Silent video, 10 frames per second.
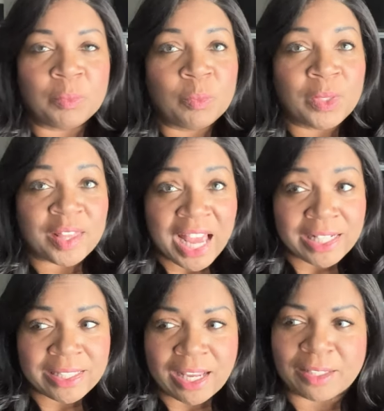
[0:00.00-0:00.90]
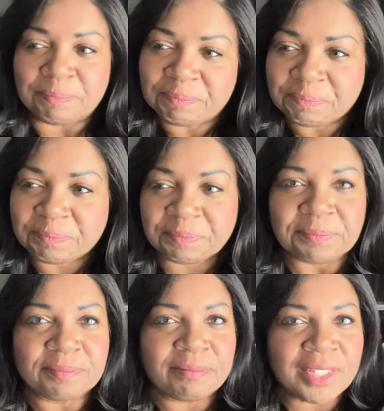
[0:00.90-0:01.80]
With that said,
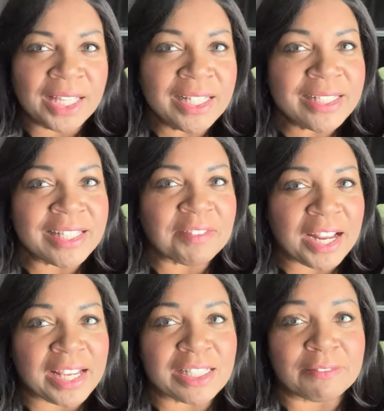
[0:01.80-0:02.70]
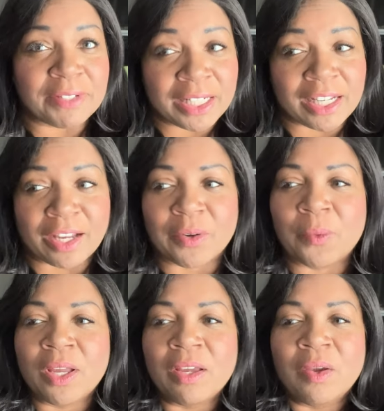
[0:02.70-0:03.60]
in today's
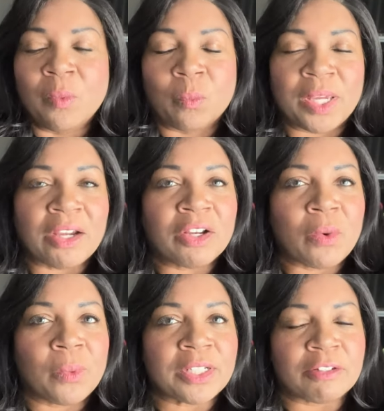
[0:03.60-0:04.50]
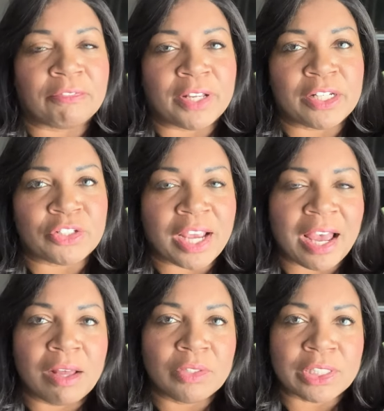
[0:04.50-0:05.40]
video, we are going to finish
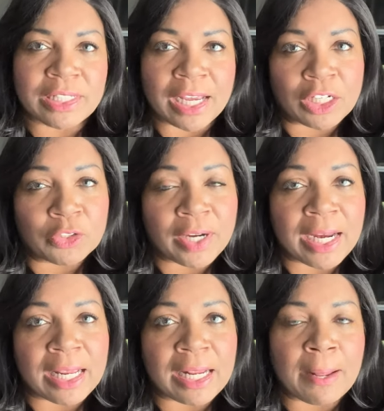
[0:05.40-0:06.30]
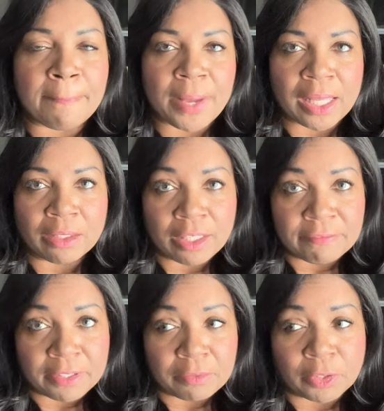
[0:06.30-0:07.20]
out decorating my
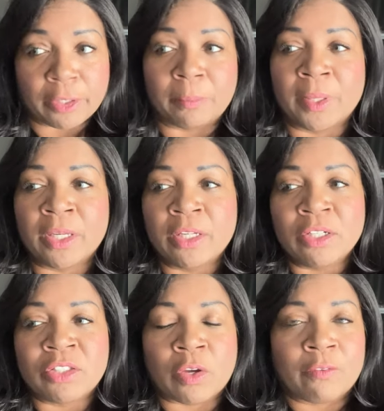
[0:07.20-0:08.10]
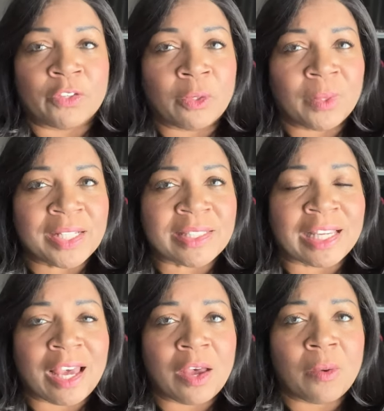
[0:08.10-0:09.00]
living room. So a few weeks
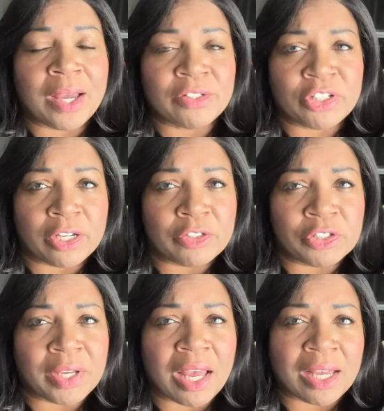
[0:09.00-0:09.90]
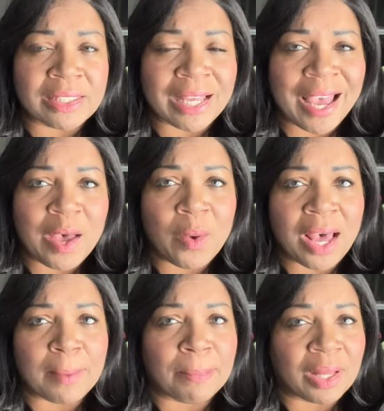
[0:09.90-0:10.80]
ago, I showed you guys how
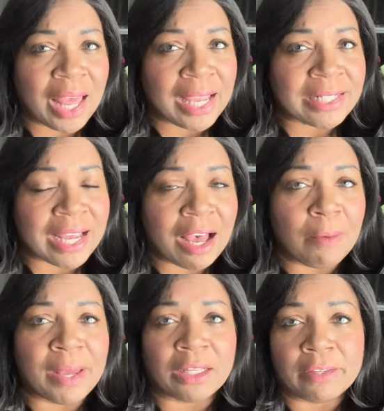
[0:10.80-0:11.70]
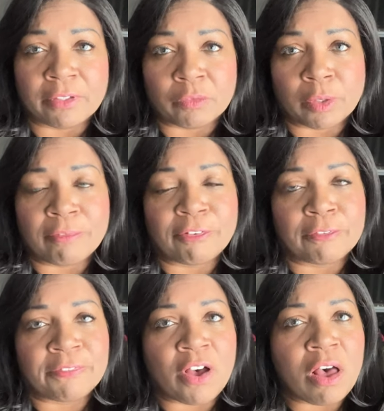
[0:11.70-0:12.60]
I blacked out my living room for
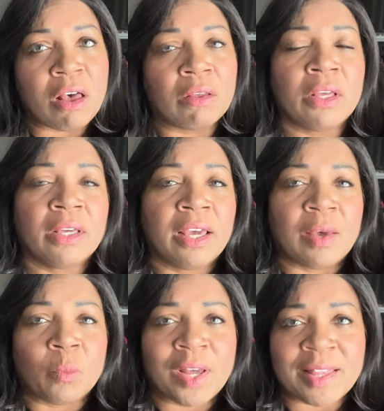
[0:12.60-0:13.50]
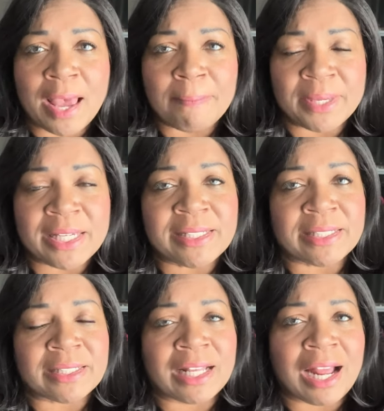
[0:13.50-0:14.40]
fall. And what that means
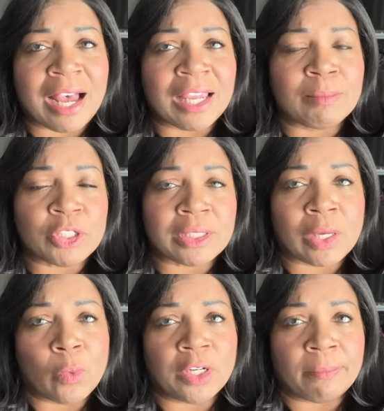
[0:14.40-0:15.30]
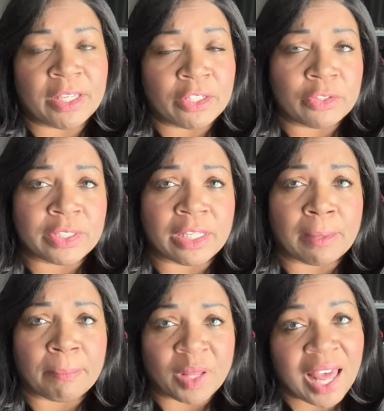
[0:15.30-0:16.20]
is that I am just going to be using
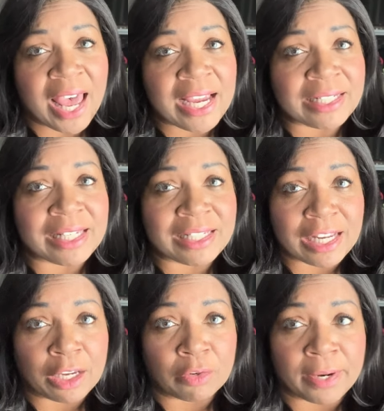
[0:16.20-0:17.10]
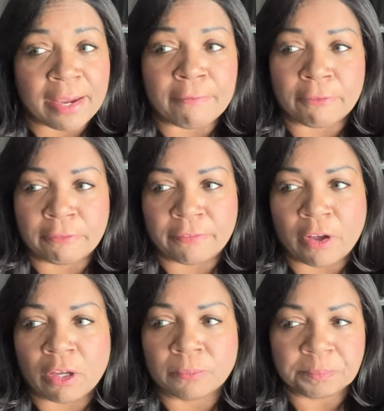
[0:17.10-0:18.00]
black to decorate for
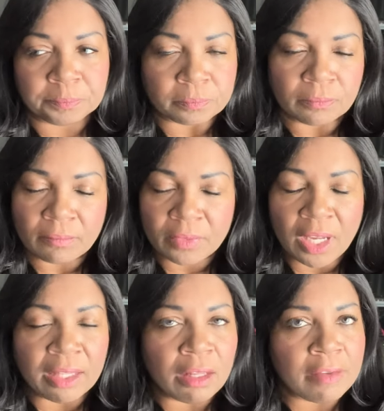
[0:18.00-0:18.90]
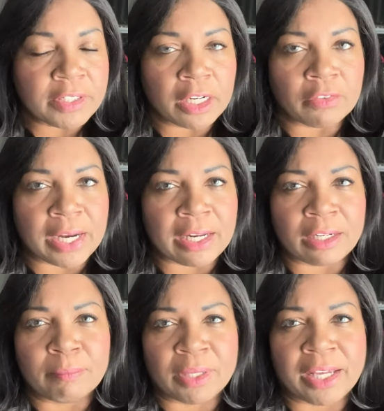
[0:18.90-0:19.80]
fall. I love decorating
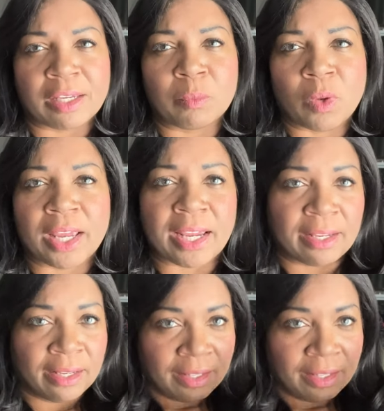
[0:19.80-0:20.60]
in black and white,